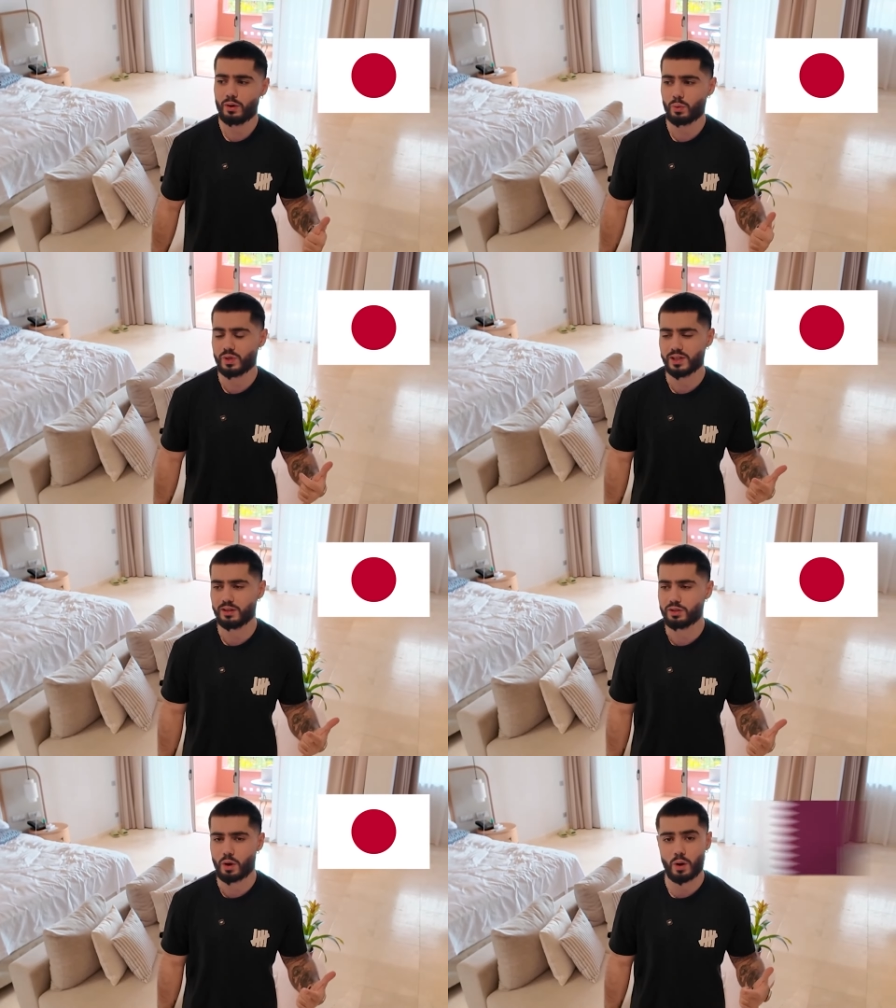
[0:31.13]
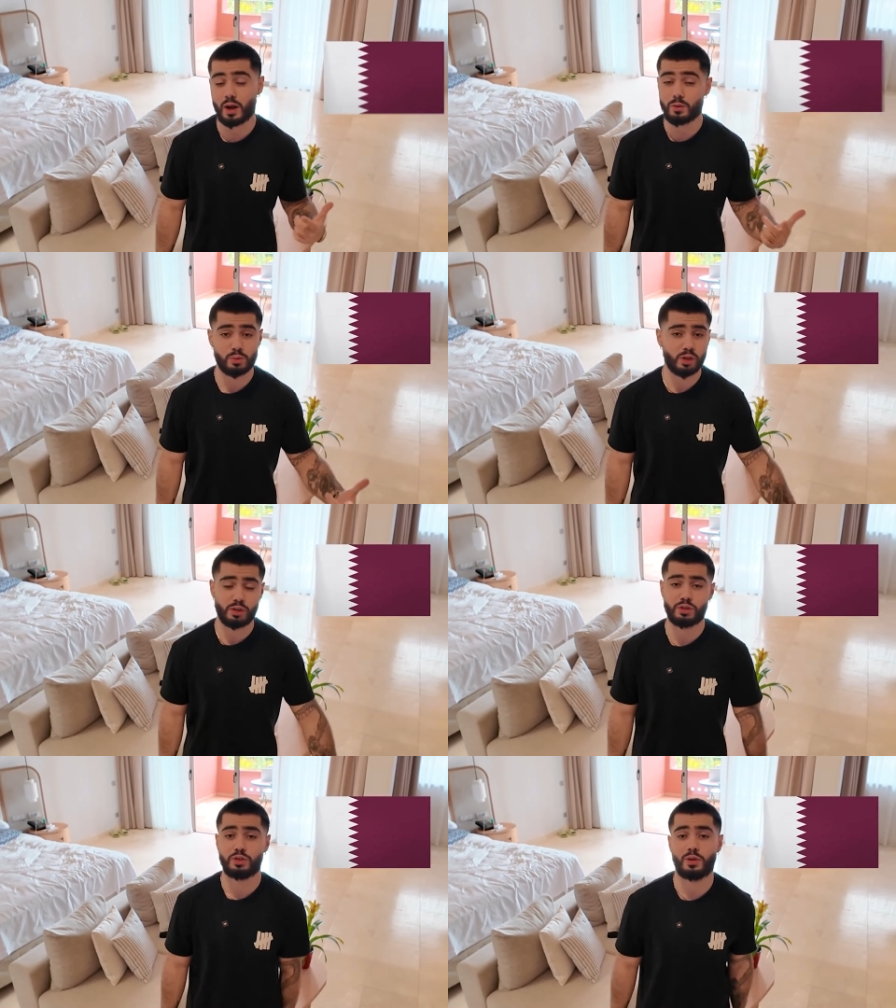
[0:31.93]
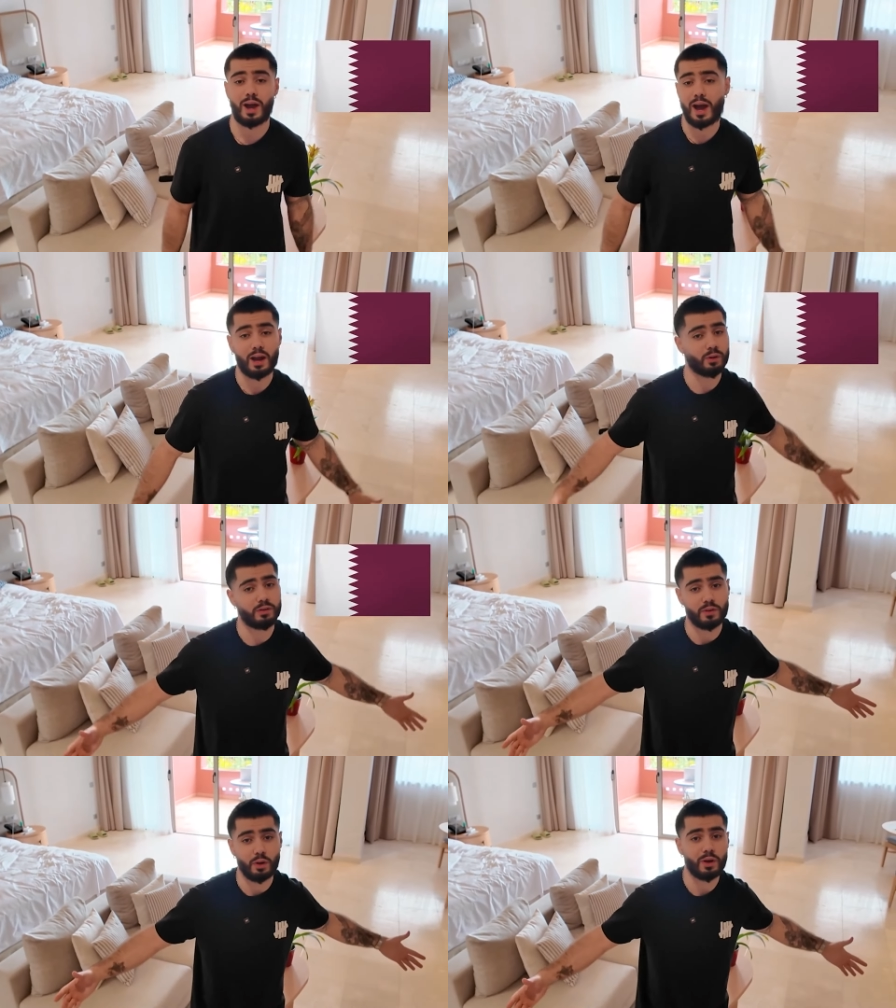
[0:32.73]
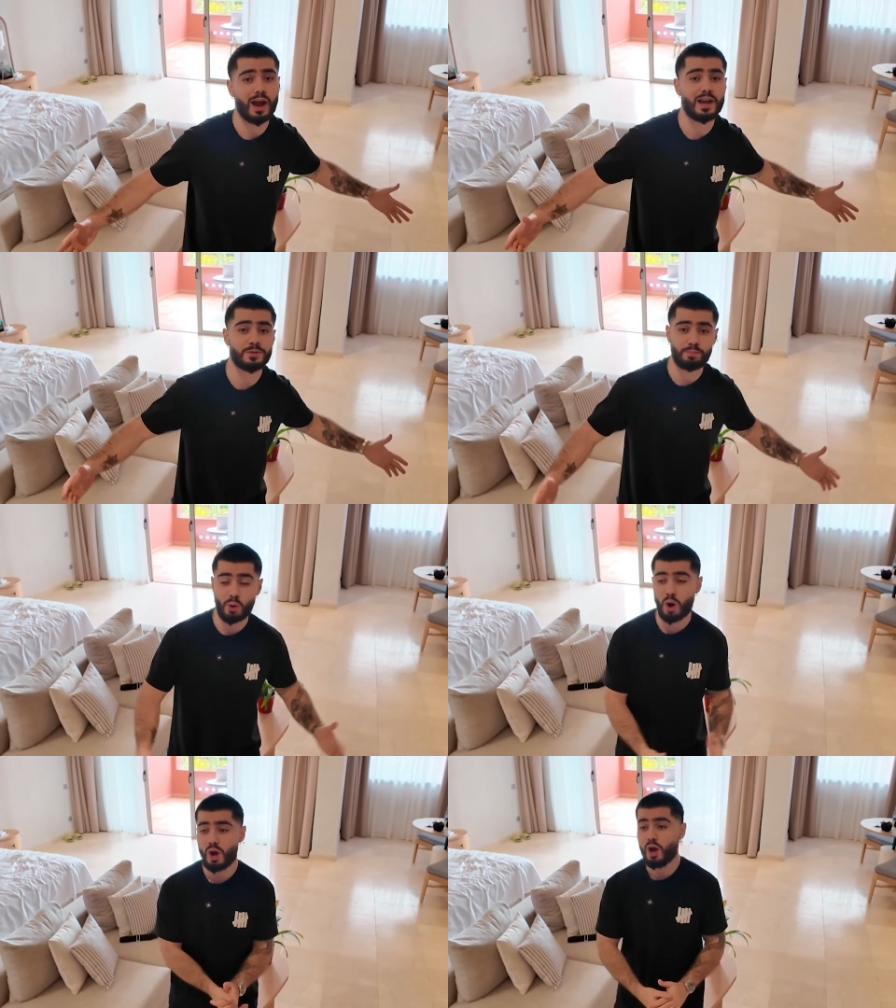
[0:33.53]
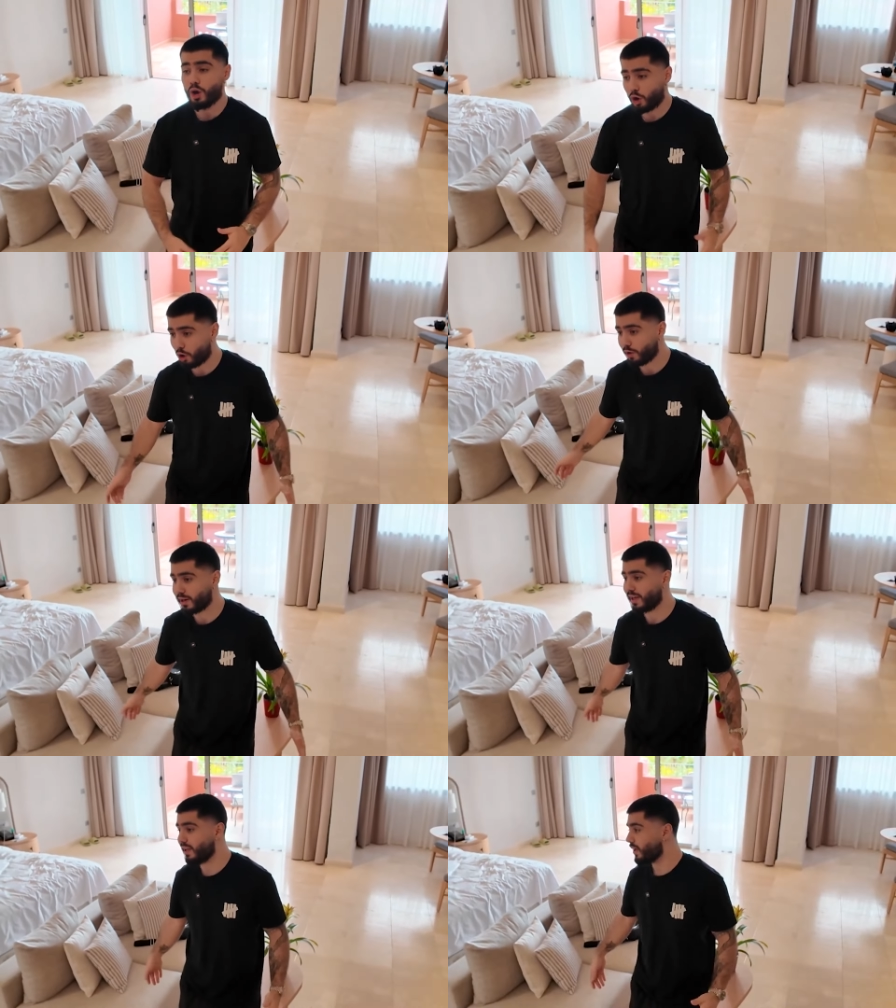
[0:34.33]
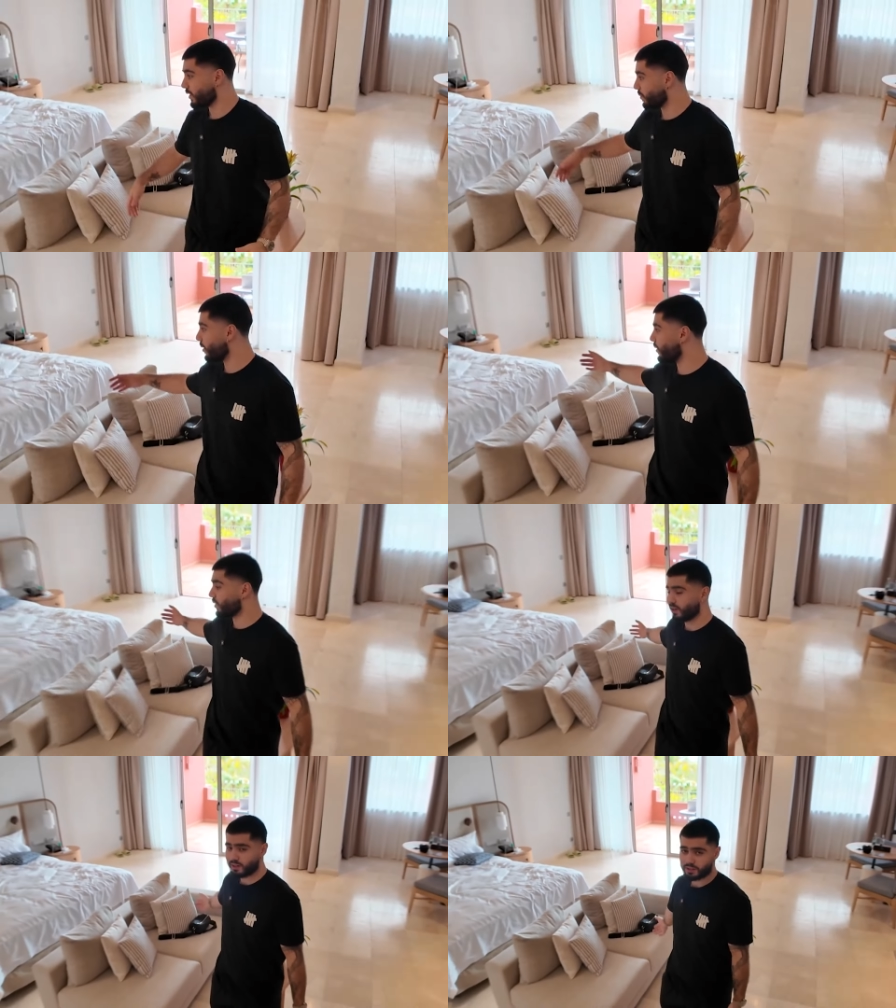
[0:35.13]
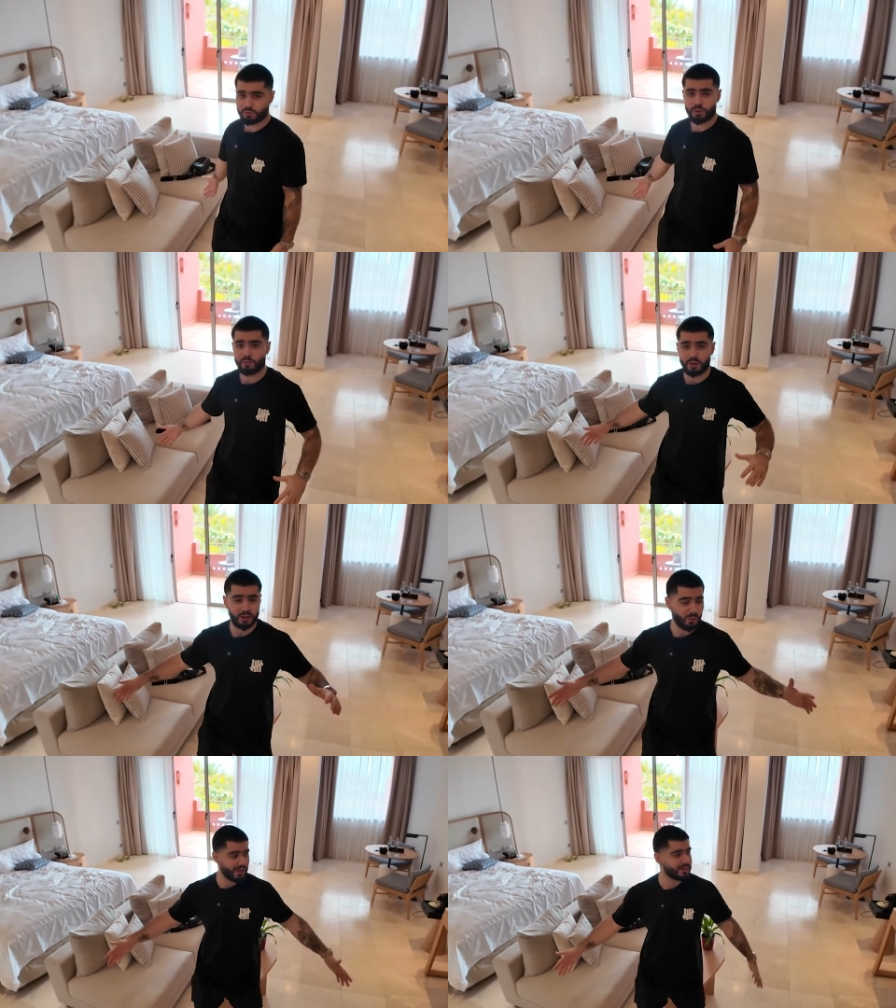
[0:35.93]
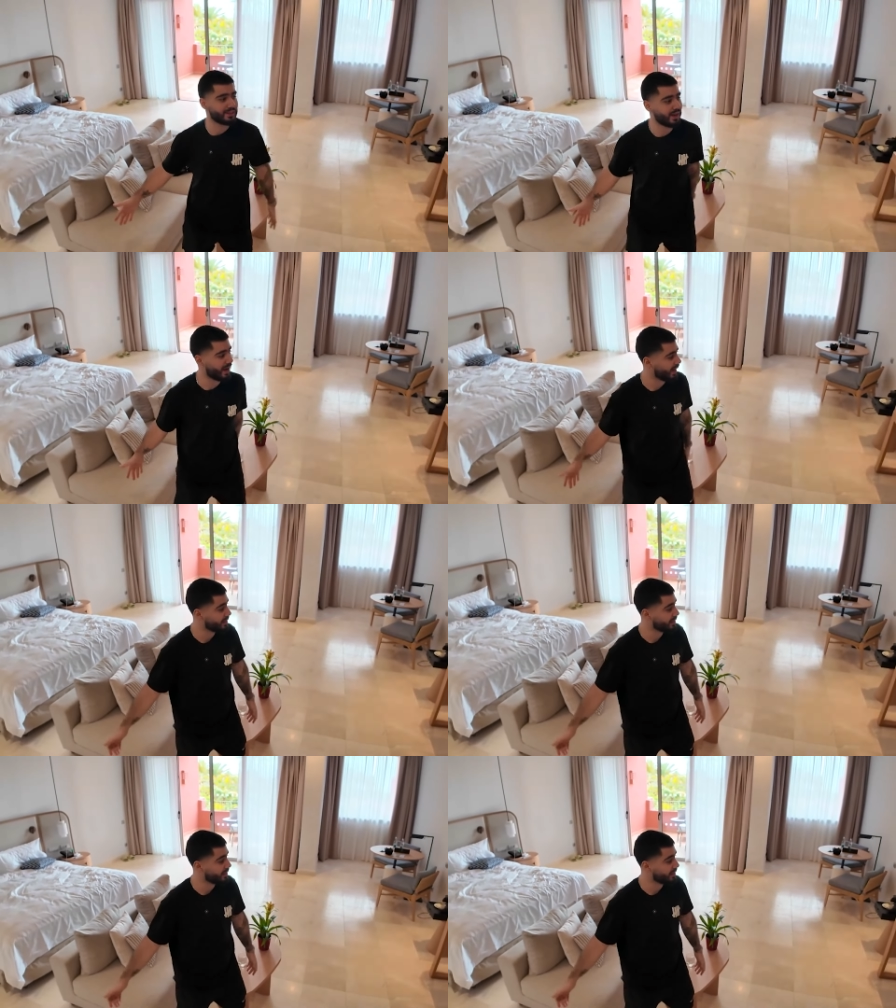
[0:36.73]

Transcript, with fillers: or was it in Doha? It was one of the two. I don't even know, guys. But currently, you might be looking at this room thinking, where's this guy?